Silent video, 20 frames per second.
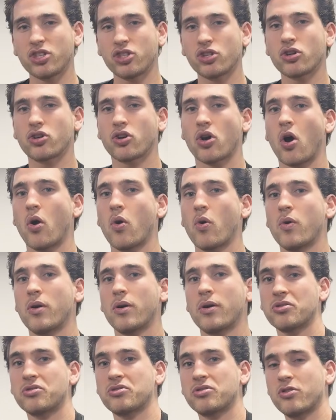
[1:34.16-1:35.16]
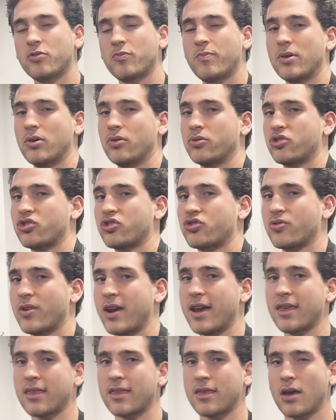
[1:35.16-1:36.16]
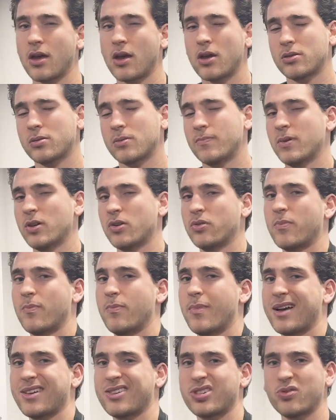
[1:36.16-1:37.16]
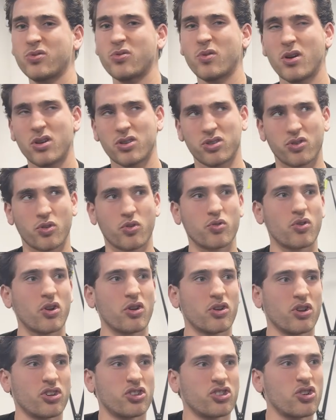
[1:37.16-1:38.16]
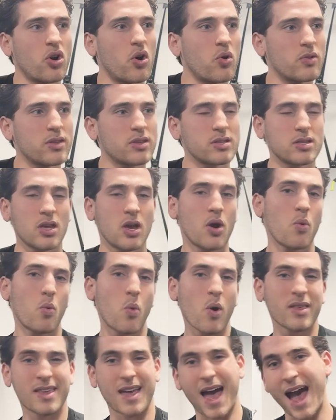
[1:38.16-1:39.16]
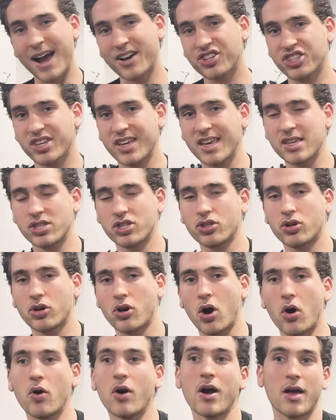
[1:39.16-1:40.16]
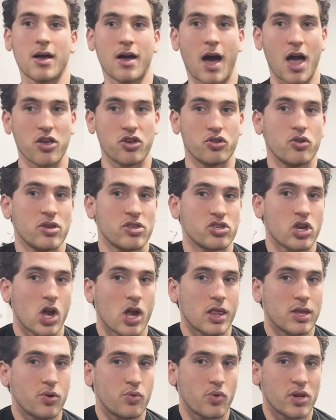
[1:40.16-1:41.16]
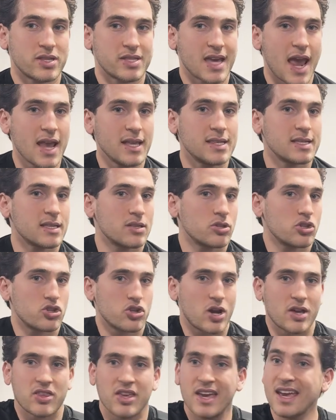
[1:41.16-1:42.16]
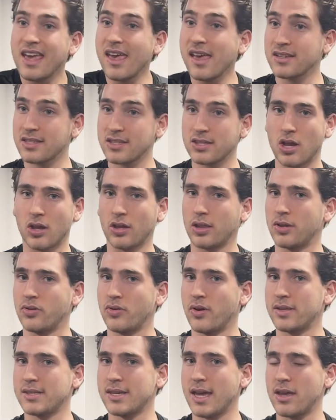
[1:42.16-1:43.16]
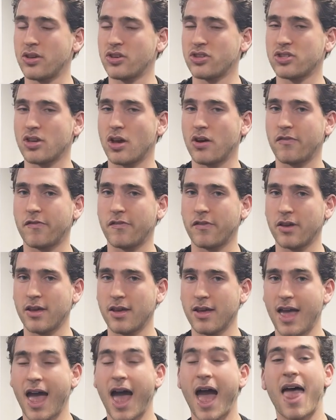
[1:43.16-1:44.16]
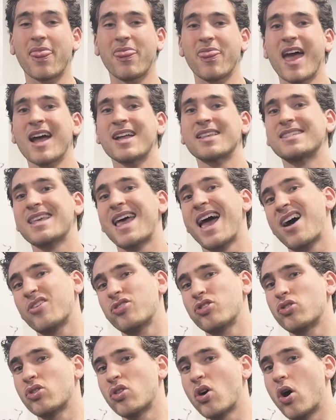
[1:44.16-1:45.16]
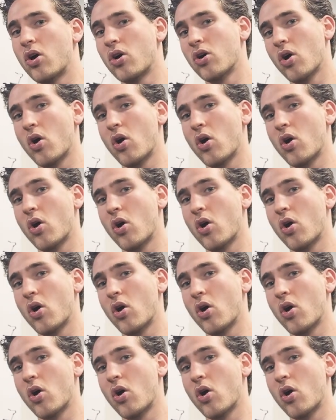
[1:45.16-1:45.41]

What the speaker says: your goal to build strength, to build muscle, to grow your shoulders. What actually is your goal? Are you internally rotated and you're trying to externally rotate yourself? And that's how you know